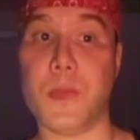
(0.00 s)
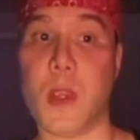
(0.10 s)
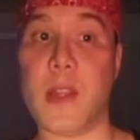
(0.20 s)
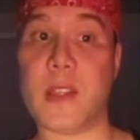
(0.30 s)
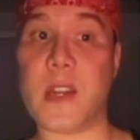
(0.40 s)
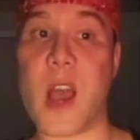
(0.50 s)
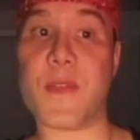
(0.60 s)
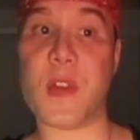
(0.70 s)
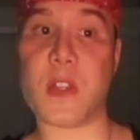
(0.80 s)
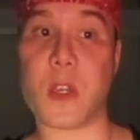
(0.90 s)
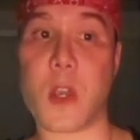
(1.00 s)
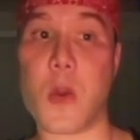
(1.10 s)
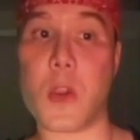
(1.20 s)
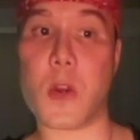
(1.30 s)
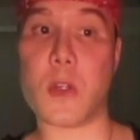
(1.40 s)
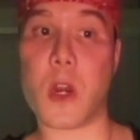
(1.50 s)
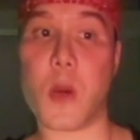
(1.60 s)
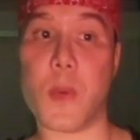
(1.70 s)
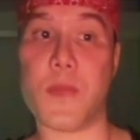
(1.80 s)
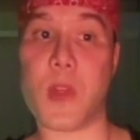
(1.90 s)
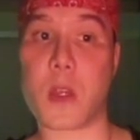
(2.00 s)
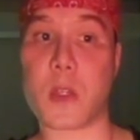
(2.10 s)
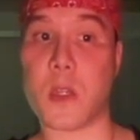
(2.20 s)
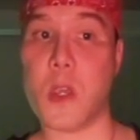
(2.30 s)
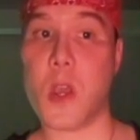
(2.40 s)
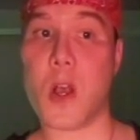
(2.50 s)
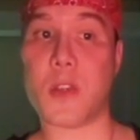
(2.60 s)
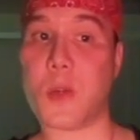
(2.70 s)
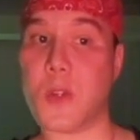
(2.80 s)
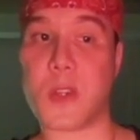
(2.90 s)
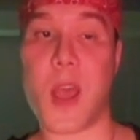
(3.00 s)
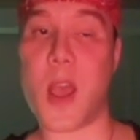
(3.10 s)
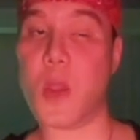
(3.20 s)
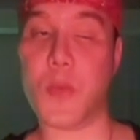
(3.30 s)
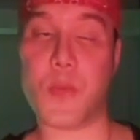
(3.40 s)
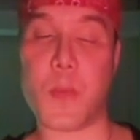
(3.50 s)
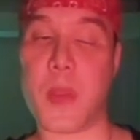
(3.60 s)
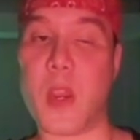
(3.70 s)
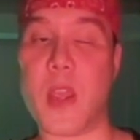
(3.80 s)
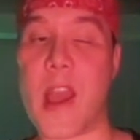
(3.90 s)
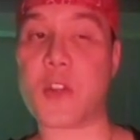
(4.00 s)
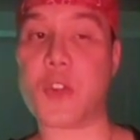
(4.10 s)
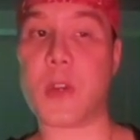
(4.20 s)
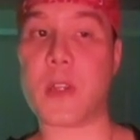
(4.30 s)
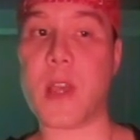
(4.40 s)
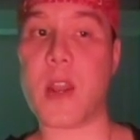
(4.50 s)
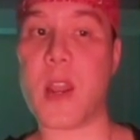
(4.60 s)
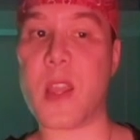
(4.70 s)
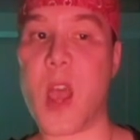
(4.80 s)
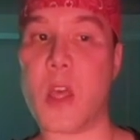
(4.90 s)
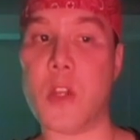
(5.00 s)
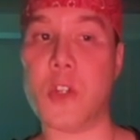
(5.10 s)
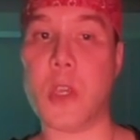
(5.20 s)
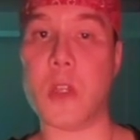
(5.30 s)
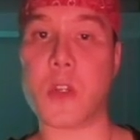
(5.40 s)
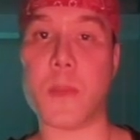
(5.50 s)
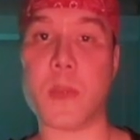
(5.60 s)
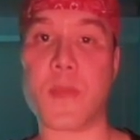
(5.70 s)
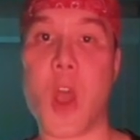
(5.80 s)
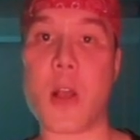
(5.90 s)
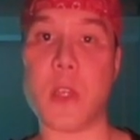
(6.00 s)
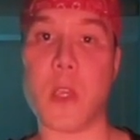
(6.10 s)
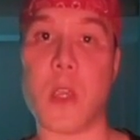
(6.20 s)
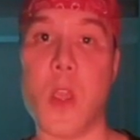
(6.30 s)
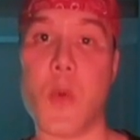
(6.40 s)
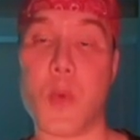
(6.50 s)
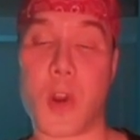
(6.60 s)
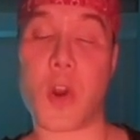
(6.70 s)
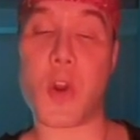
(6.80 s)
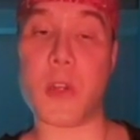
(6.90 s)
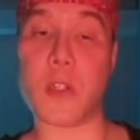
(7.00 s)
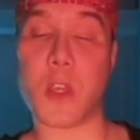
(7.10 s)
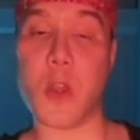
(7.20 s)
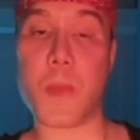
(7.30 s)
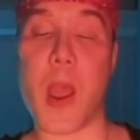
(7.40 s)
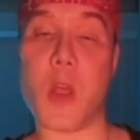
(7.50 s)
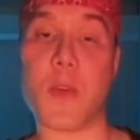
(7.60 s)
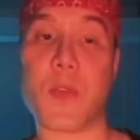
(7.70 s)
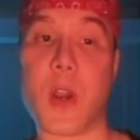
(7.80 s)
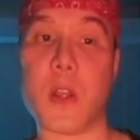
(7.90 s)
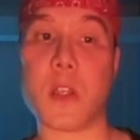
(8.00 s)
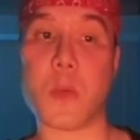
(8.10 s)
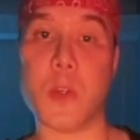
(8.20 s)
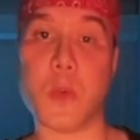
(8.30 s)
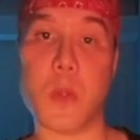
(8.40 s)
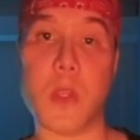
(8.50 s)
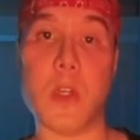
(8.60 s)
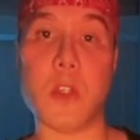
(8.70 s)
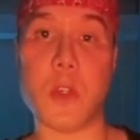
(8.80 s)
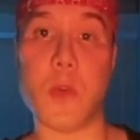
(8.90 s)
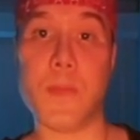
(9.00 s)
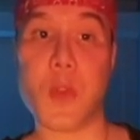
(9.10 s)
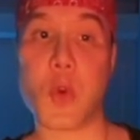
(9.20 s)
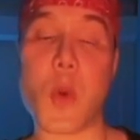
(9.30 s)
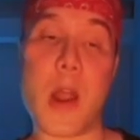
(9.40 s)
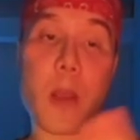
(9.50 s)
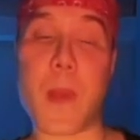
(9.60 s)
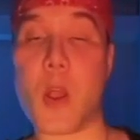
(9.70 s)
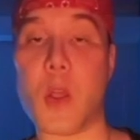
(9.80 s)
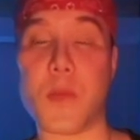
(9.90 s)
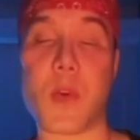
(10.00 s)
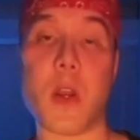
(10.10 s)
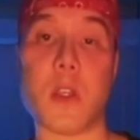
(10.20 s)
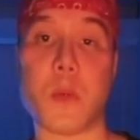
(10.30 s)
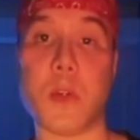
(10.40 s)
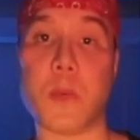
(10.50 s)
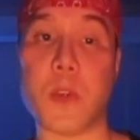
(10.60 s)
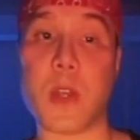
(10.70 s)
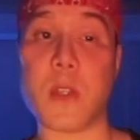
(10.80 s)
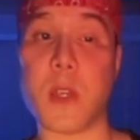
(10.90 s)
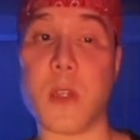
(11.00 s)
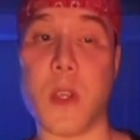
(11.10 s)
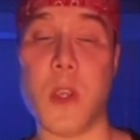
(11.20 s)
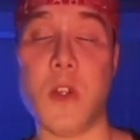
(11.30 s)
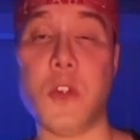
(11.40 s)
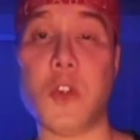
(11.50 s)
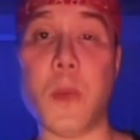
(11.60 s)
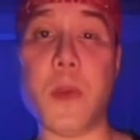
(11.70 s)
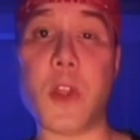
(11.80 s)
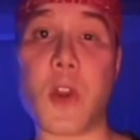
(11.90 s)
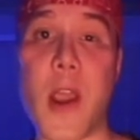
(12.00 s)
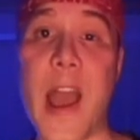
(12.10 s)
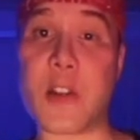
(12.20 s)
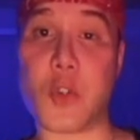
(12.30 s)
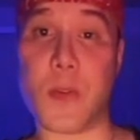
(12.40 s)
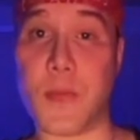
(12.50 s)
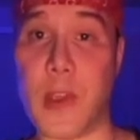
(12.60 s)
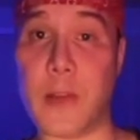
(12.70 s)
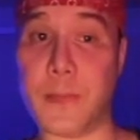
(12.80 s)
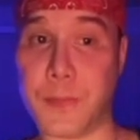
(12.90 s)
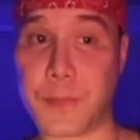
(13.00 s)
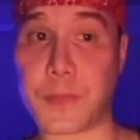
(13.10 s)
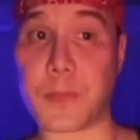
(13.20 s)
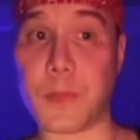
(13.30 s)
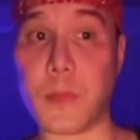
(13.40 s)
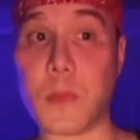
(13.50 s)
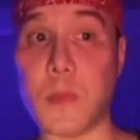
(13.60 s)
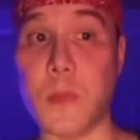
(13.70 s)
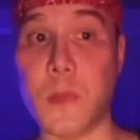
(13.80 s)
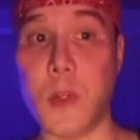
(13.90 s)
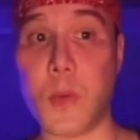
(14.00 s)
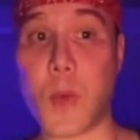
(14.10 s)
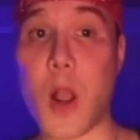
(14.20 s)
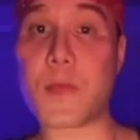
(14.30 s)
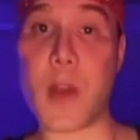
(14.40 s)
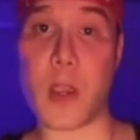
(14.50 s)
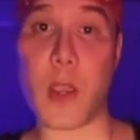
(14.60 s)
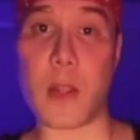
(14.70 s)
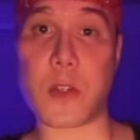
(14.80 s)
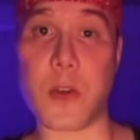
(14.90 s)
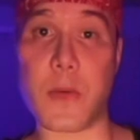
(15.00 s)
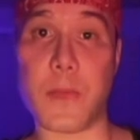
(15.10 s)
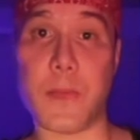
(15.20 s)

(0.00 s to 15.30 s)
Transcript: it's not vesico-urethral reflux, also just high yield for pediatrics, that etiology in terms of causing recurrent acute pyelonephritis, which will lead to chronic pyelonephritis, which presents as tubular atrophy. Wrong fucking answer.